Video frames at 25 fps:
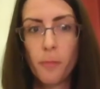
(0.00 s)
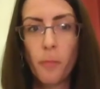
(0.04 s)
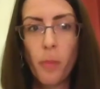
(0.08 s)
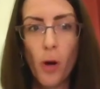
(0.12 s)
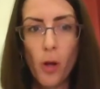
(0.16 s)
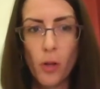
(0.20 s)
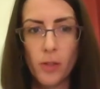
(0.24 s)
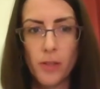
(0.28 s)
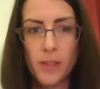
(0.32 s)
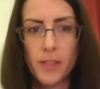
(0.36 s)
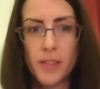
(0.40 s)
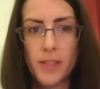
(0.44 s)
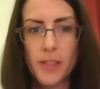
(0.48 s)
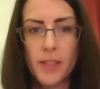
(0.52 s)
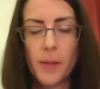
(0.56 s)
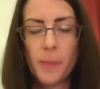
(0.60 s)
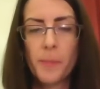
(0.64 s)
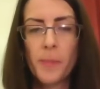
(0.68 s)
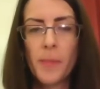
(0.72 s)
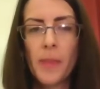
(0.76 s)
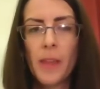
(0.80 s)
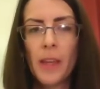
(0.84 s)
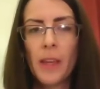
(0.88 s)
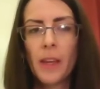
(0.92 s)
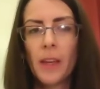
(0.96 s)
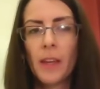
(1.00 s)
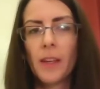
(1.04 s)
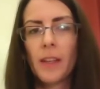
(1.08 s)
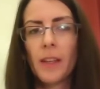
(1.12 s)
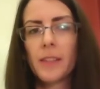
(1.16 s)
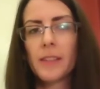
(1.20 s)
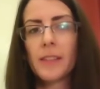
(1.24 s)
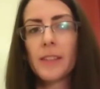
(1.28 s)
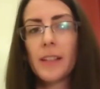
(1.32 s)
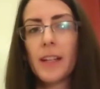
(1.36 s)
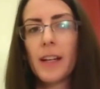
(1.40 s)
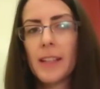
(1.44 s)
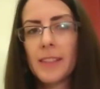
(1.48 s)
policy.
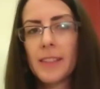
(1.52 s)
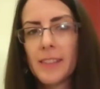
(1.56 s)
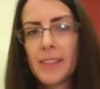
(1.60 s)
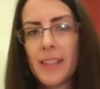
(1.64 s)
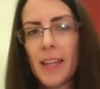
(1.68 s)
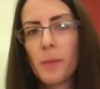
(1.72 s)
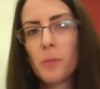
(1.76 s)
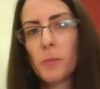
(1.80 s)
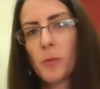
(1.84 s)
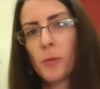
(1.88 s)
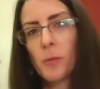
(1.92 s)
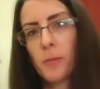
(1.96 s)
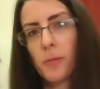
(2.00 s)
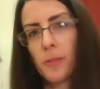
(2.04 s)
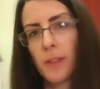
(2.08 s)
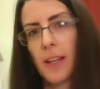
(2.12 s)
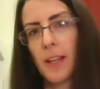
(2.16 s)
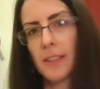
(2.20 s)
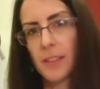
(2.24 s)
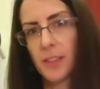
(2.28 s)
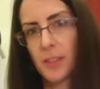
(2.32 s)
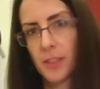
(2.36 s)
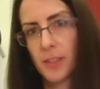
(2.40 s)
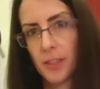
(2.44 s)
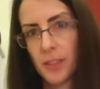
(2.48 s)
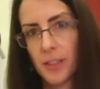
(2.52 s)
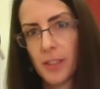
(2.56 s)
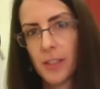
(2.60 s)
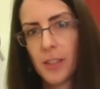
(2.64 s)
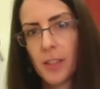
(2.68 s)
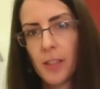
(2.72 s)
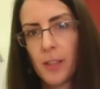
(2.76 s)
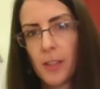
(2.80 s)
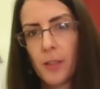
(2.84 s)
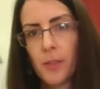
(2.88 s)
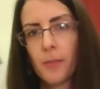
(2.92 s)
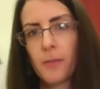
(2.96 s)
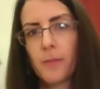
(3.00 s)
The attempt to flatten the
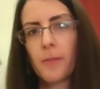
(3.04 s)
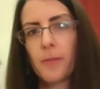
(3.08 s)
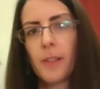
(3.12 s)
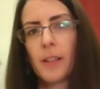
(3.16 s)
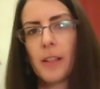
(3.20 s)
curve